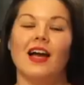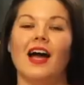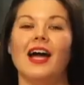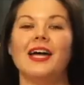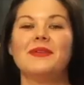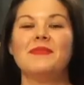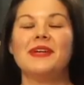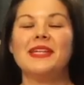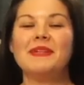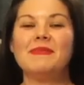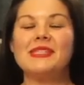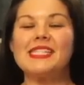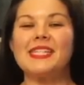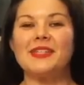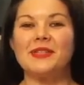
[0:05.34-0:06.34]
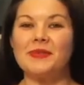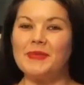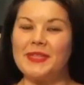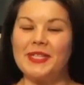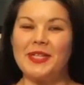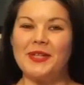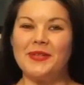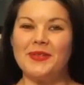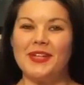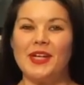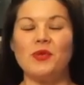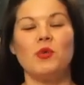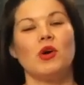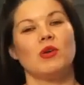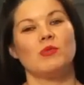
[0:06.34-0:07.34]
Hi, my name is Miko,
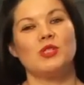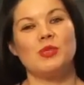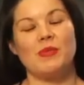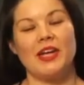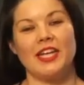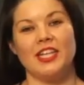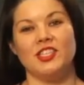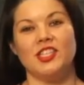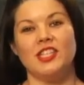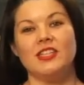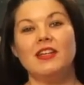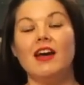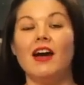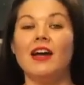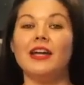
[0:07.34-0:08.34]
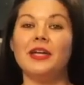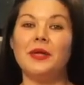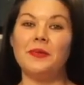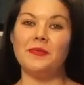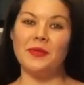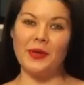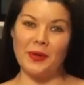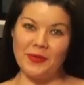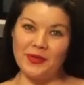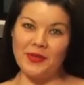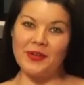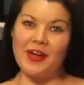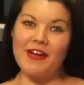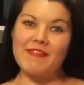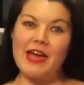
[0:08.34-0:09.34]
and welcome to my kitchen. I am the
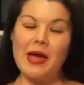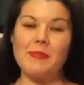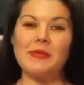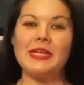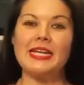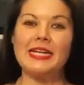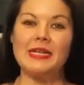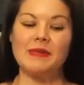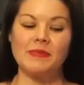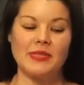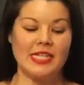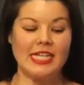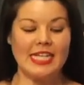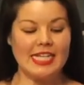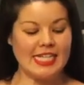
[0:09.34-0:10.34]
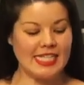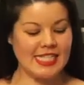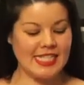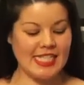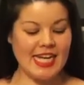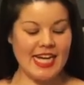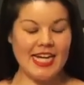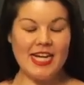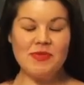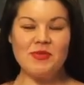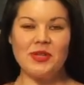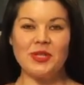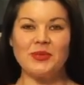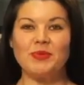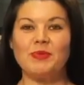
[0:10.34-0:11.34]
owner of Happy Hemp. Today,
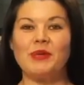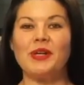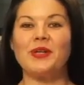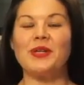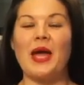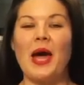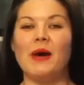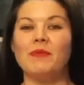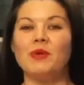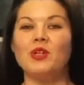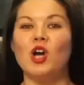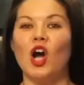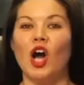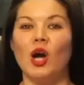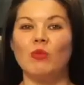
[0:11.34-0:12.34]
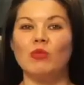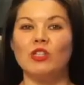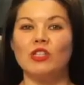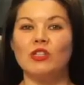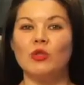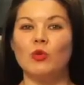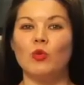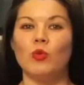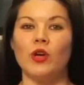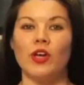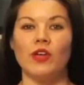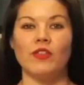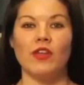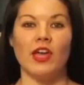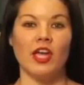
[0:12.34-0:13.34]
we're going to prepare an apple cobbler
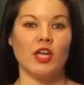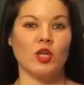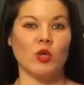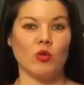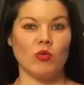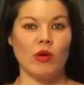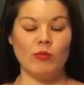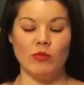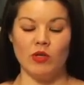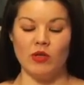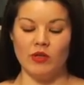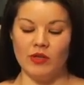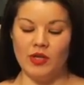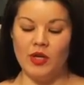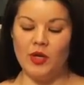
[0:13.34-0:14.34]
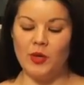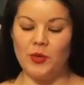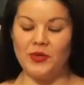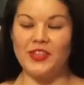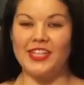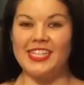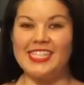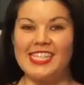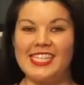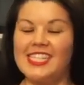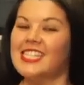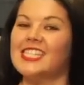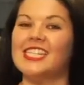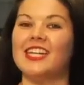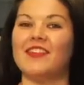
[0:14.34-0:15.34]
with a crumble with the
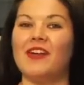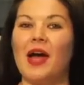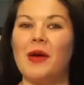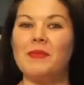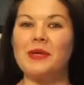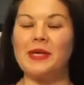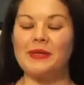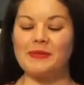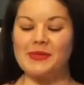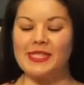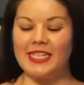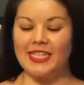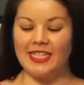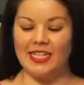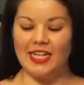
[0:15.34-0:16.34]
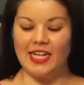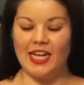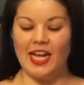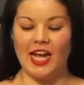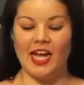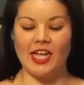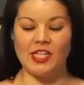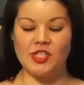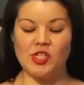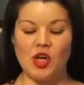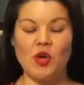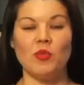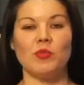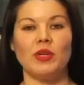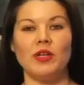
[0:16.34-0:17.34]
consistency of Happy Hemp seed and
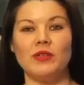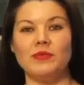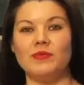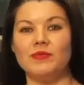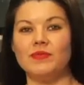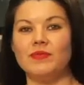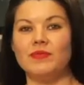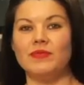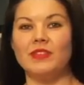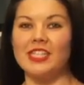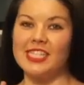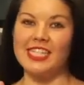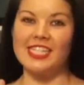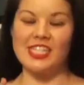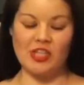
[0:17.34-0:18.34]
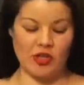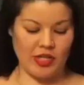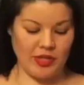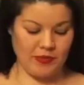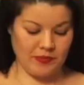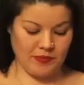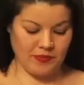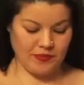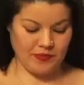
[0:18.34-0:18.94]
oatmeal. Let's get started.